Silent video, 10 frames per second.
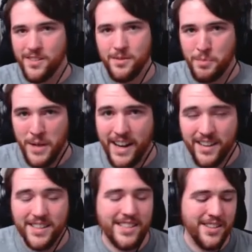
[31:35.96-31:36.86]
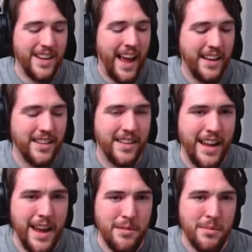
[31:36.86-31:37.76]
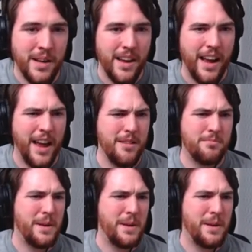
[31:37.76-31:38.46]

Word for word: planning to still add to the game. And